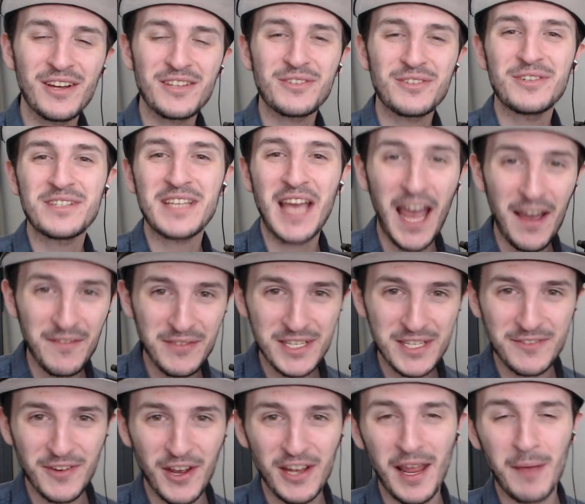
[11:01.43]
of course, have this
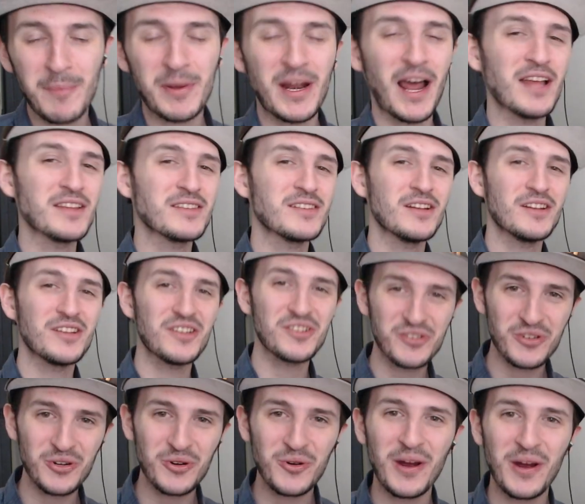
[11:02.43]
fine Debbie Hanson. And as
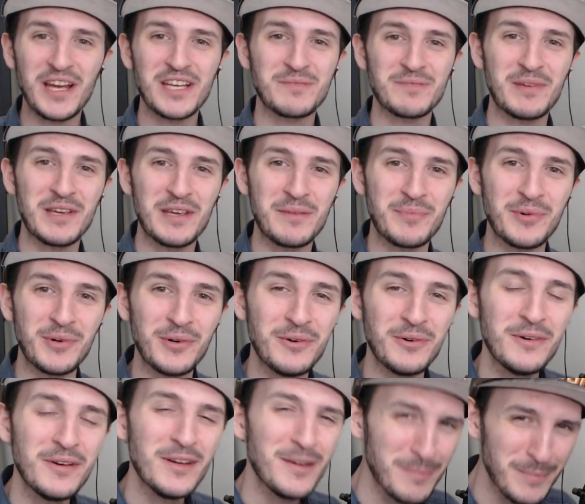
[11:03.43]
always, people,
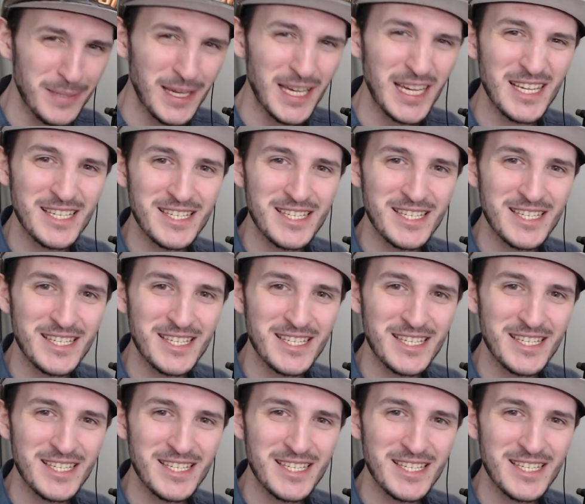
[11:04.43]
peace